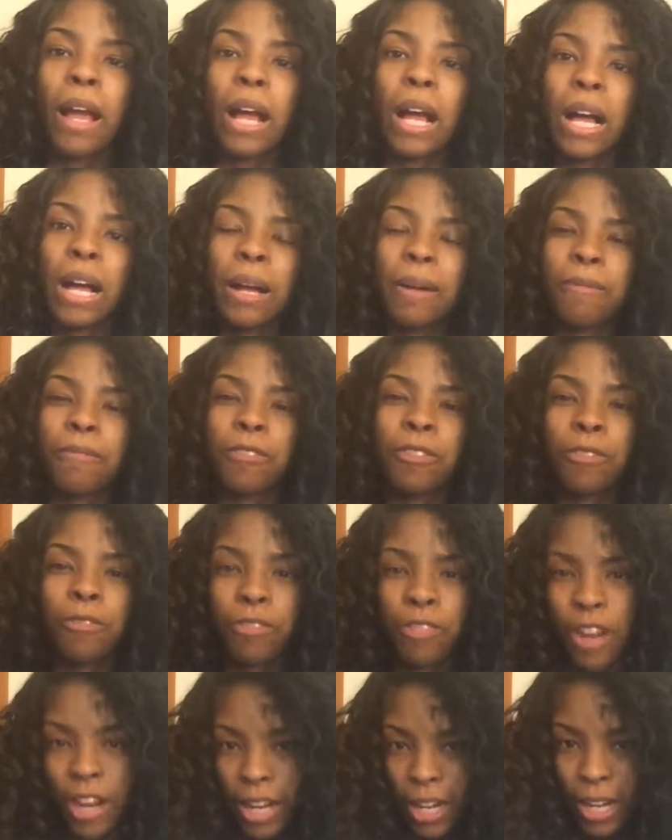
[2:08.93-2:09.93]
from
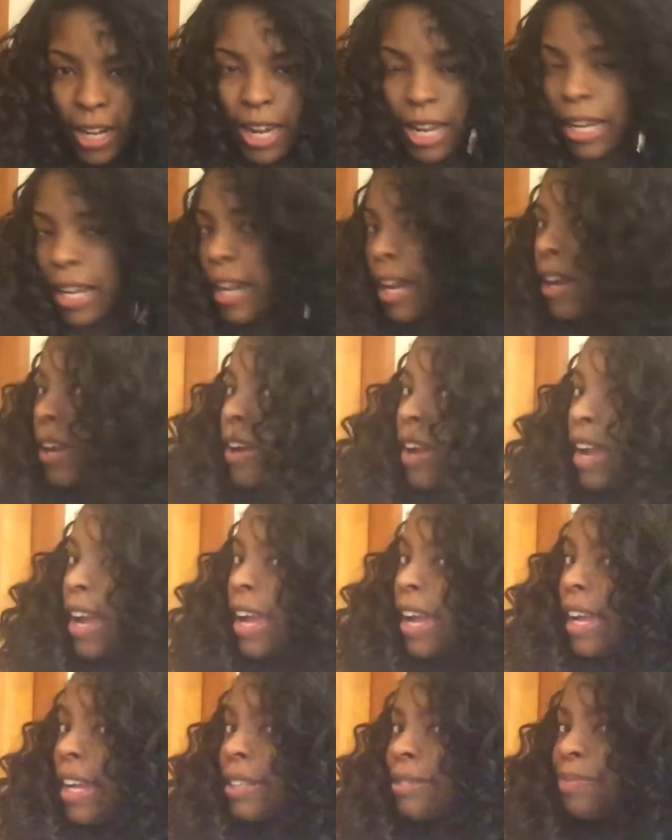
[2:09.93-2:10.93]
Friday Night Hair,
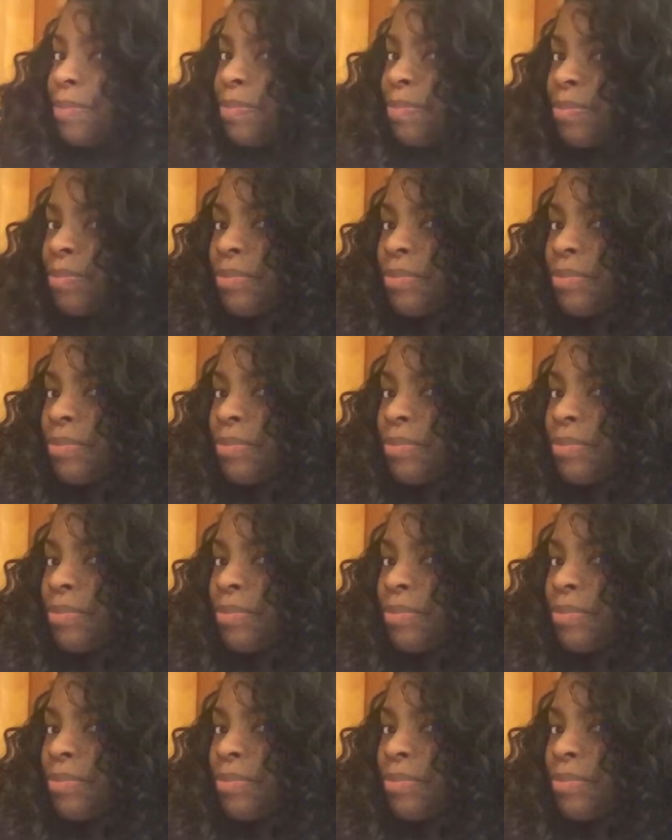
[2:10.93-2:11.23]
and